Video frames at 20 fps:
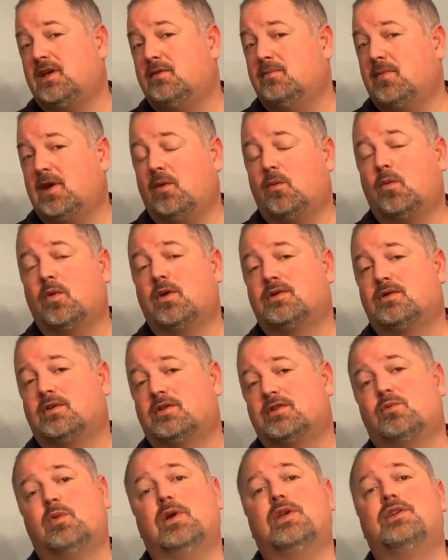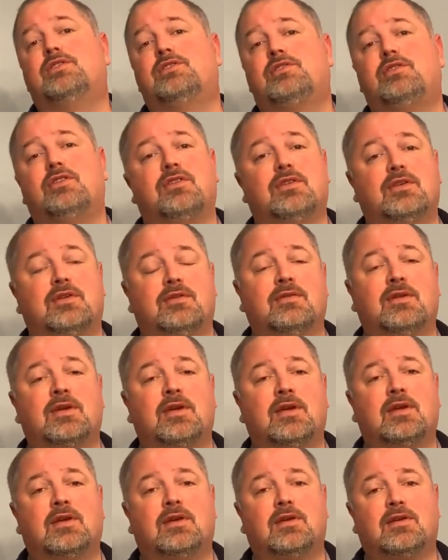you may want to switch to the
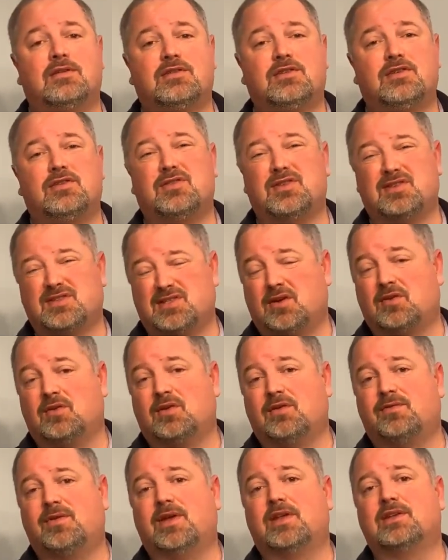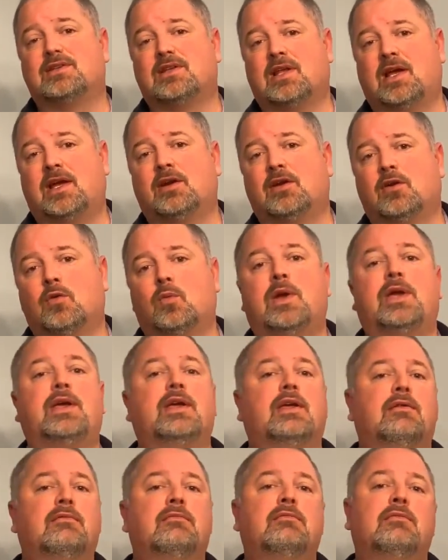zone defense later, we
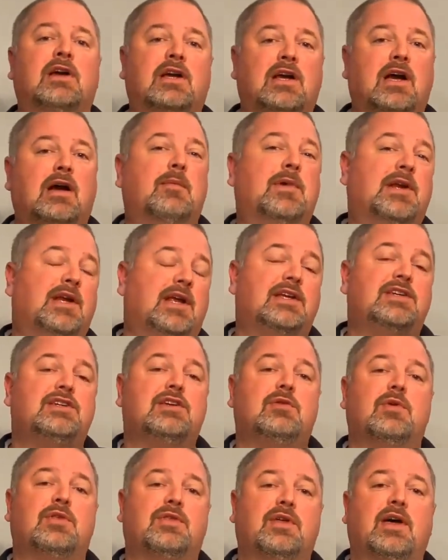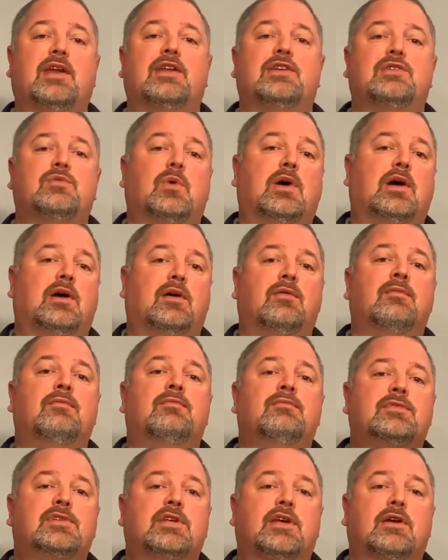can accommodate you with that as well.
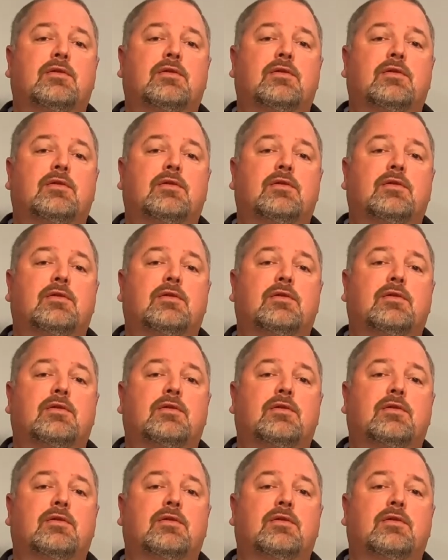So,